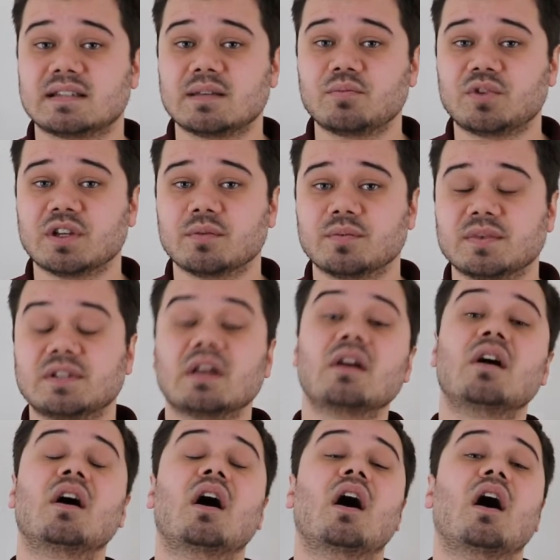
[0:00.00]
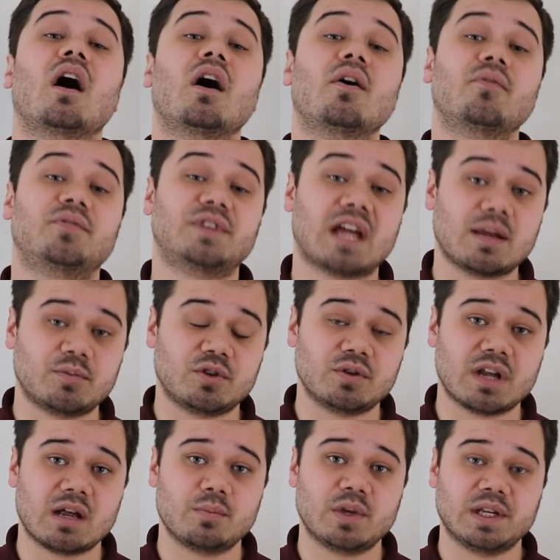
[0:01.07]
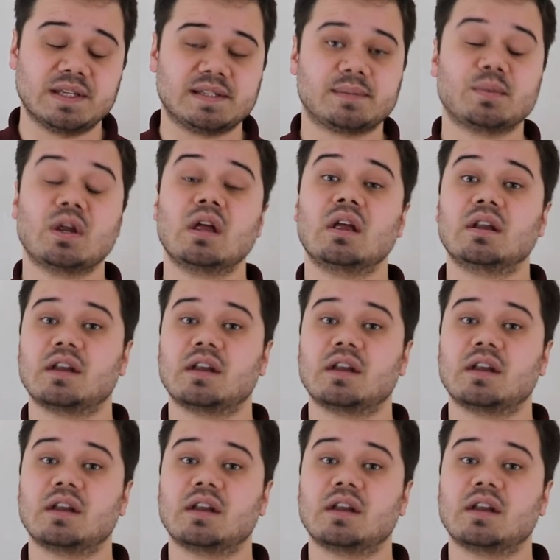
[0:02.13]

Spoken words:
symptoms of type 2 diabetes.